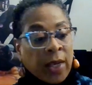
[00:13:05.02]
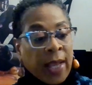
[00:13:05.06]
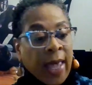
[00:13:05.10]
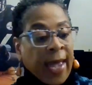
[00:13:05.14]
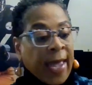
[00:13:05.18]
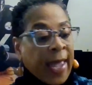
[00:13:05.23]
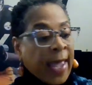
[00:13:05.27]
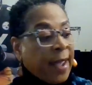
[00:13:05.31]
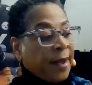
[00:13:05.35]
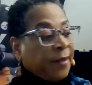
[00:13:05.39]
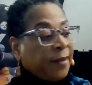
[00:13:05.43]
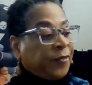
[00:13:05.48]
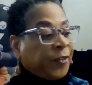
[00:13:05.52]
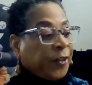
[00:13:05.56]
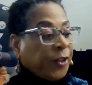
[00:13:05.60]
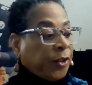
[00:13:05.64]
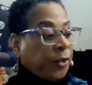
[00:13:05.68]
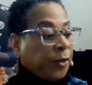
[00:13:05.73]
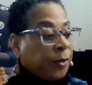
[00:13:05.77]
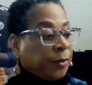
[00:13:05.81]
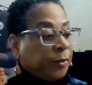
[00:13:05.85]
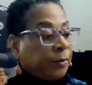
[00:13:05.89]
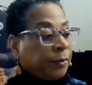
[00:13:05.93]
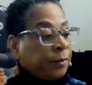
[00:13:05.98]
I have for
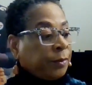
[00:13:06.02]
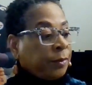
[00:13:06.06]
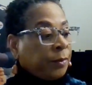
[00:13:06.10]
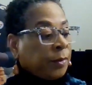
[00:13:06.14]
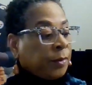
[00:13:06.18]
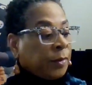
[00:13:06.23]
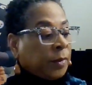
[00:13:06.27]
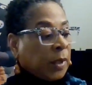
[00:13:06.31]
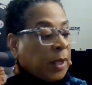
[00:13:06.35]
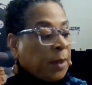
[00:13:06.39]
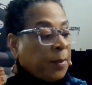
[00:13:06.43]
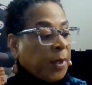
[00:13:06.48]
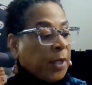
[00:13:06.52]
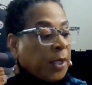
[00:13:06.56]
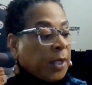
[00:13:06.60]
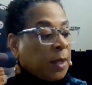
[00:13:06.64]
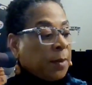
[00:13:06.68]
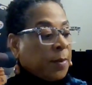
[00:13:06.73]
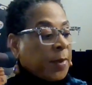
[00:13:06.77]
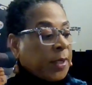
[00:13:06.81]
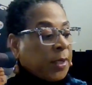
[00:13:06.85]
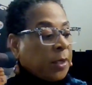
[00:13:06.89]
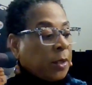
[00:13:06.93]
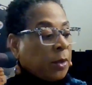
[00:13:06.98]
you. Let me look
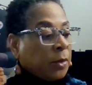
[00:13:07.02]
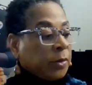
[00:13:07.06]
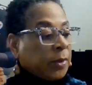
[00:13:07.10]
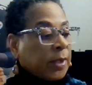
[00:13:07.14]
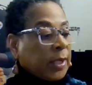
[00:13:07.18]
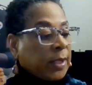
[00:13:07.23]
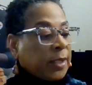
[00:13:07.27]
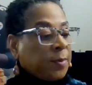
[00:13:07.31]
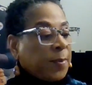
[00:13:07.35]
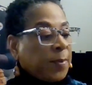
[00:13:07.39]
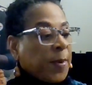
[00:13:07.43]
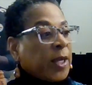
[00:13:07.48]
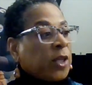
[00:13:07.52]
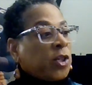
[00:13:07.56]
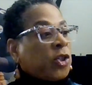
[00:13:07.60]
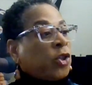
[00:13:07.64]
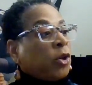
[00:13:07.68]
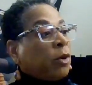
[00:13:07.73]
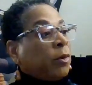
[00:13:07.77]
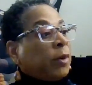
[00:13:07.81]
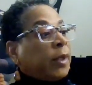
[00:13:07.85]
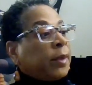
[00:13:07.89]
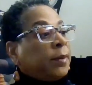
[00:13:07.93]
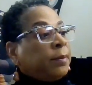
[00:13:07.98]
at my notes. Let's make
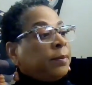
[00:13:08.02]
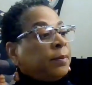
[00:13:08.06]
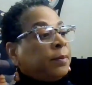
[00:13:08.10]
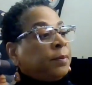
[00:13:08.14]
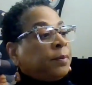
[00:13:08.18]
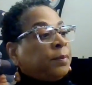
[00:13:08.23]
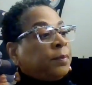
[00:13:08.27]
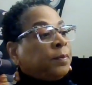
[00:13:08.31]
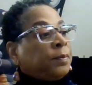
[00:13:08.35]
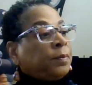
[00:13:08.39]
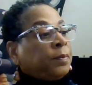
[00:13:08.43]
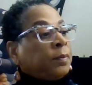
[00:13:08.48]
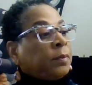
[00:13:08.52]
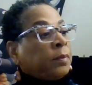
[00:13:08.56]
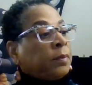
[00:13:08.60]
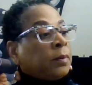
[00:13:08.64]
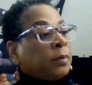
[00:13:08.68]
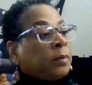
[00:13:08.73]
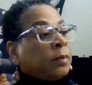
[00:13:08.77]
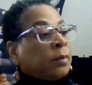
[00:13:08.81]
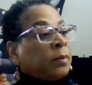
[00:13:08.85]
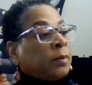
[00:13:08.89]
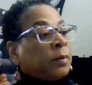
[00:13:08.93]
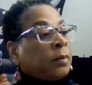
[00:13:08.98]
sure.
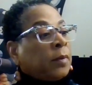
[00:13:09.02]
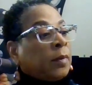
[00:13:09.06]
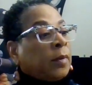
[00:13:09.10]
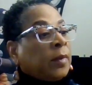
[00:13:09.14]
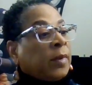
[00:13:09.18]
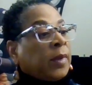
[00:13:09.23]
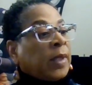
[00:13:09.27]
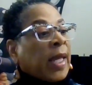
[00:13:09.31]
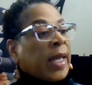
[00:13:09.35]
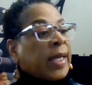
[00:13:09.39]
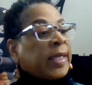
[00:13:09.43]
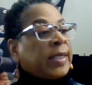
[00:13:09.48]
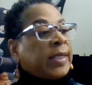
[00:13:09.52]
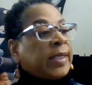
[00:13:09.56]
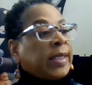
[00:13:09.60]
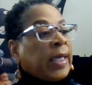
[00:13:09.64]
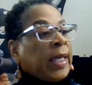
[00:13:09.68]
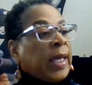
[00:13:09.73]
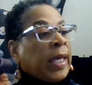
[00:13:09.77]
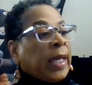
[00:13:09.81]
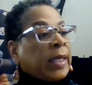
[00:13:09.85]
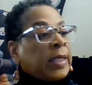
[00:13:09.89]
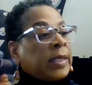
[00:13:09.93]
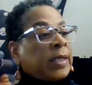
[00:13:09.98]
That's
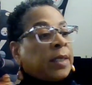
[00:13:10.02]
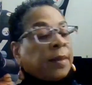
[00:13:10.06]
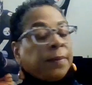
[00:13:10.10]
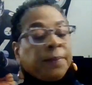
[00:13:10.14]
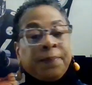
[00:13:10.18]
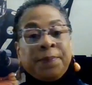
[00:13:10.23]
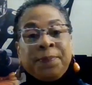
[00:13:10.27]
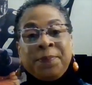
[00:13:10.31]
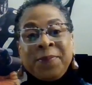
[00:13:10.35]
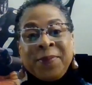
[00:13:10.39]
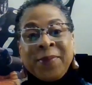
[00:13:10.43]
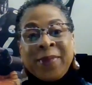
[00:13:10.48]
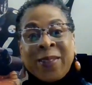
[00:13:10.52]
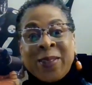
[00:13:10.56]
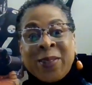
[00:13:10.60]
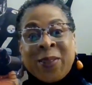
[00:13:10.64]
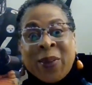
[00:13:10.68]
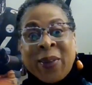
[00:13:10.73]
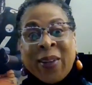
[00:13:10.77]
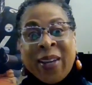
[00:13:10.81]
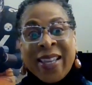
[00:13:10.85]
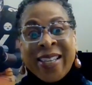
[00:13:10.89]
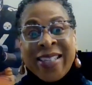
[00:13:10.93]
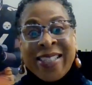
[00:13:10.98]
it.
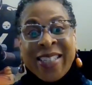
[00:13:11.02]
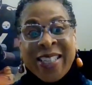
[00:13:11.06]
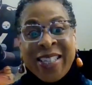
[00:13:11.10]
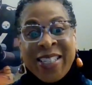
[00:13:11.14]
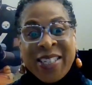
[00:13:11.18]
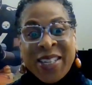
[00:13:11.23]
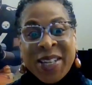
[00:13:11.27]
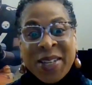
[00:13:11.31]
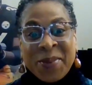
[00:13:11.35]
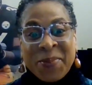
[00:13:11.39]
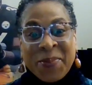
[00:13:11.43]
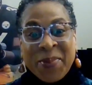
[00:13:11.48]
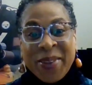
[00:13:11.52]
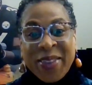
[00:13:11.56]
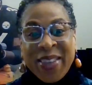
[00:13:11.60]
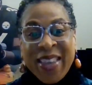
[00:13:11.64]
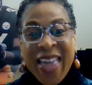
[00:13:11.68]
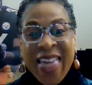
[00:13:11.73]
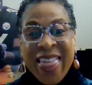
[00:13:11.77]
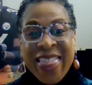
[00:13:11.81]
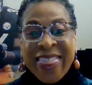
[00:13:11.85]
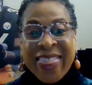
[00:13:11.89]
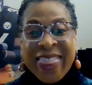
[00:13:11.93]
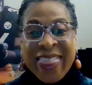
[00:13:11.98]
So, ladies and gentlemen,
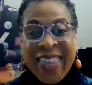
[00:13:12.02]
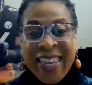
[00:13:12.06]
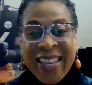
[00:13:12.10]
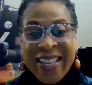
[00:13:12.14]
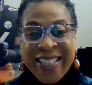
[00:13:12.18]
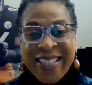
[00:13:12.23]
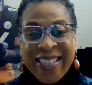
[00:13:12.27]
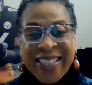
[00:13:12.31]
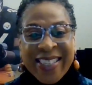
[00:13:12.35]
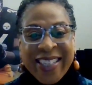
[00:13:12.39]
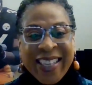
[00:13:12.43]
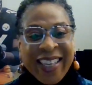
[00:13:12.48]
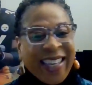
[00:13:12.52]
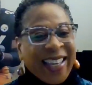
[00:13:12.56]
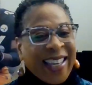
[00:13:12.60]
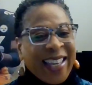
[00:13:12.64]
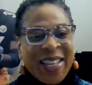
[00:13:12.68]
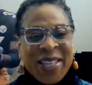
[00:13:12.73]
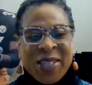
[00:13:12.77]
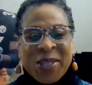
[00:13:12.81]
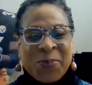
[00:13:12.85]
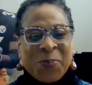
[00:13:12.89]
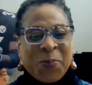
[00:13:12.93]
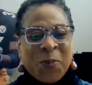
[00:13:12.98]
this
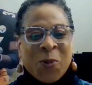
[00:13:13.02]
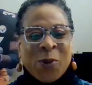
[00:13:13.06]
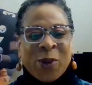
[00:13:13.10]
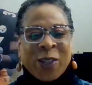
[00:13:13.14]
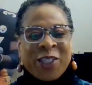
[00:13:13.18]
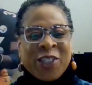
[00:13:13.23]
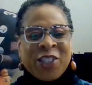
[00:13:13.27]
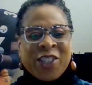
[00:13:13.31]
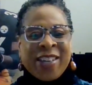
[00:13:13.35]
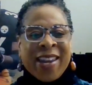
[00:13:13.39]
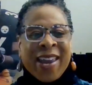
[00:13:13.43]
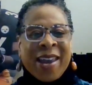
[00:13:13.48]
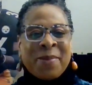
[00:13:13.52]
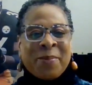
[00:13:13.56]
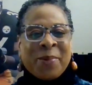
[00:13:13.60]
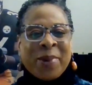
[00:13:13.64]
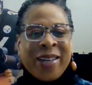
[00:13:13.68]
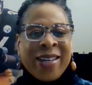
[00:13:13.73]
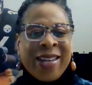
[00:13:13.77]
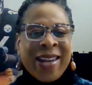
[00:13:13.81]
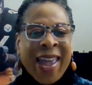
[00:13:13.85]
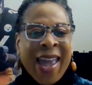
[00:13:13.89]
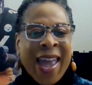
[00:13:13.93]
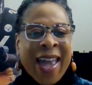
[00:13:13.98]
is Sports Chat
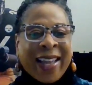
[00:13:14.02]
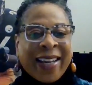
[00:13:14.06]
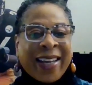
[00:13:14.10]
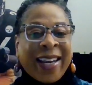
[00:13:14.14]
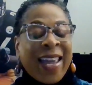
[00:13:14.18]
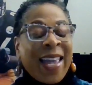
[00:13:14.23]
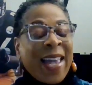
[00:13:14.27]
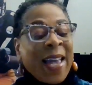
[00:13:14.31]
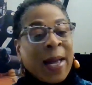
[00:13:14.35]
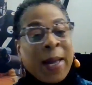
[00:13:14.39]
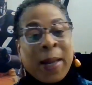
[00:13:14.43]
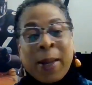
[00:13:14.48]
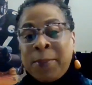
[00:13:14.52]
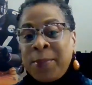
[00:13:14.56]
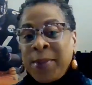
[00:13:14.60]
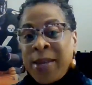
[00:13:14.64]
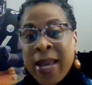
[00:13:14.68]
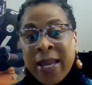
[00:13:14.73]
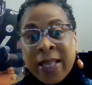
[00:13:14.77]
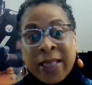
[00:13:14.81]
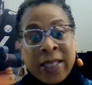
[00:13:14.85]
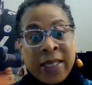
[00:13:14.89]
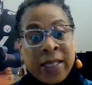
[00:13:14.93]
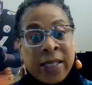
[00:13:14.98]
with Nat. I'm
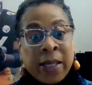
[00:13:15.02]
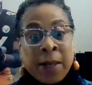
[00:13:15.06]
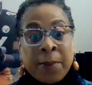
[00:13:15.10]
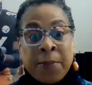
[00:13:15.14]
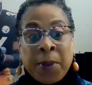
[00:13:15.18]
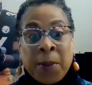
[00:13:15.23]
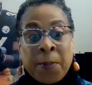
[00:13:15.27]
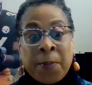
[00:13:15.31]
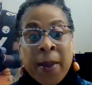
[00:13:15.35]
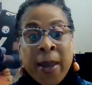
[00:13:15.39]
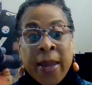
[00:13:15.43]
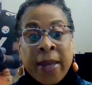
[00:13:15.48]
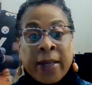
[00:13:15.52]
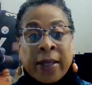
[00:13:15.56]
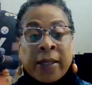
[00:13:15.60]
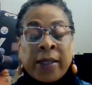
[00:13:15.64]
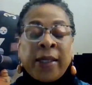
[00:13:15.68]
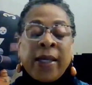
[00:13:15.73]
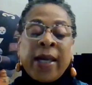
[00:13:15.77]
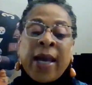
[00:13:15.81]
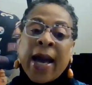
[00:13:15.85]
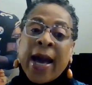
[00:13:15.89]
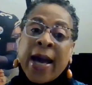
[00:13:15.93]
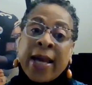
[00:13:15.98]
Natalie W. Baker.
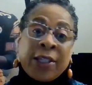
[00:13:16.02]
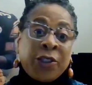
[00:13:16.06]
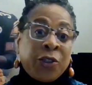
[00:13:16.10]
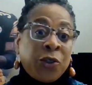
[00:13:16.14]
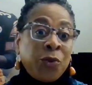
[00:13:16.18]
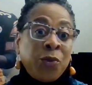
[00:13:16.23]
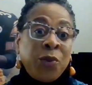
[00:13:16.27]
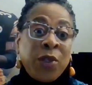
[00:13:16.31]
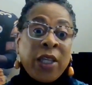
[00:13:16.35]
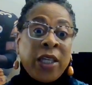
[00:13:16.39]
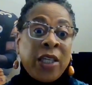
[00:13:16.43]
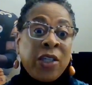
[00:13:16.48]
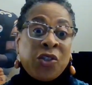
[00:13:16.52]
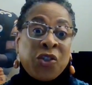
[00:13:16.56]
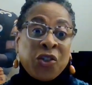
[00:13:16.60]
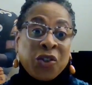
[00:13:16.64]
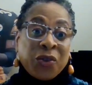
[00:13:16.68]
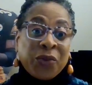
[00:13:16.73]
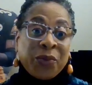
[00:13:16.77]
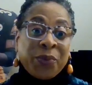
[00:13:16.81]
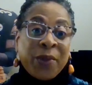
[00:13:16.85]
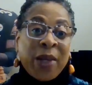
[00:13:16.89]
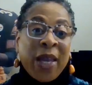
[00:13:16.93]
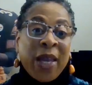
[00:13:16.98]
I do need you.